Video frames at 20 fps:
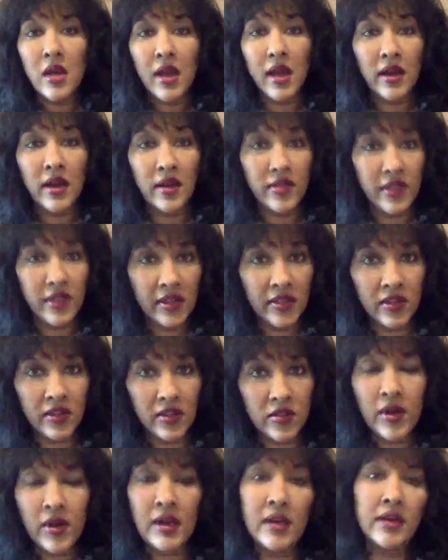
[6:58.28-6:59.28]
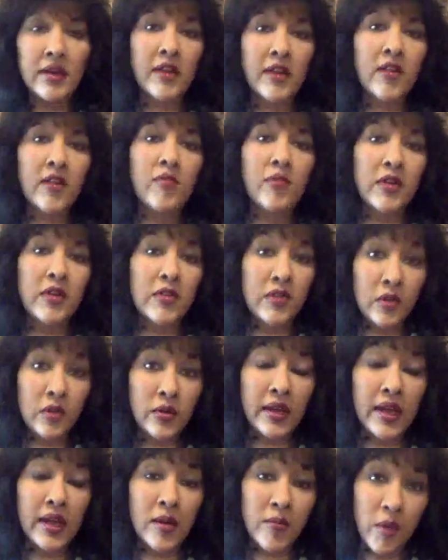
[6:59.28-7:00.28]
And I think the Australian government is
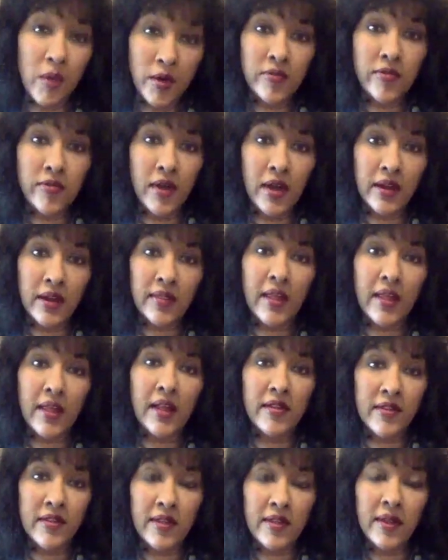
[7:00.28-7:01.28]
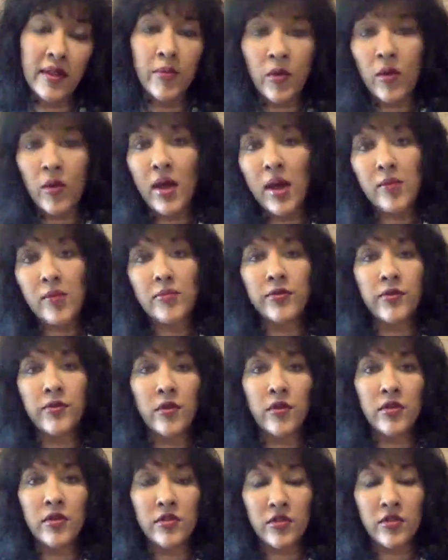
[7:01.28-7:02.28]
looking at modifying that Singapore app
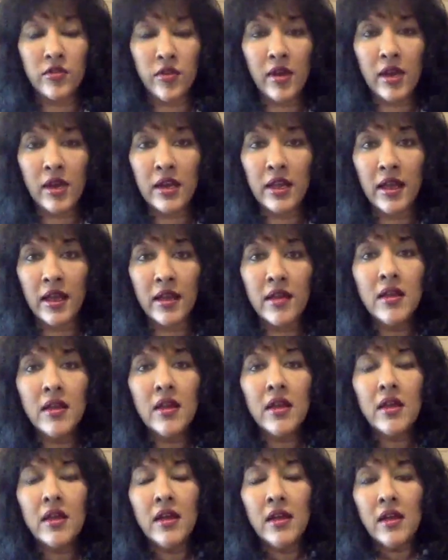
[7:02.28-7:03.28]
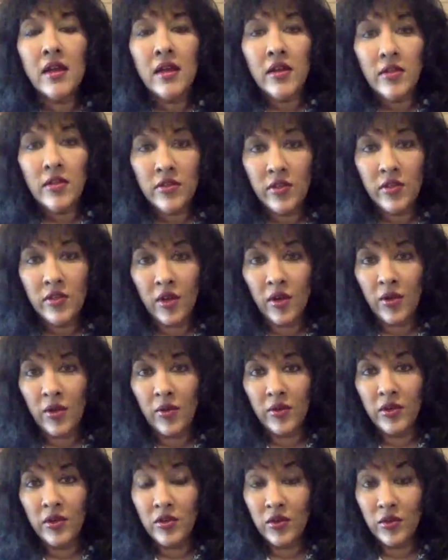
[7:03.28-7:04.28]
for Australia. So
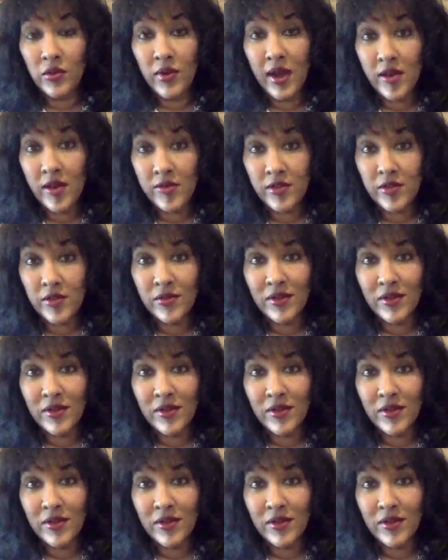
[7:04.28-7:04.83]
you do have to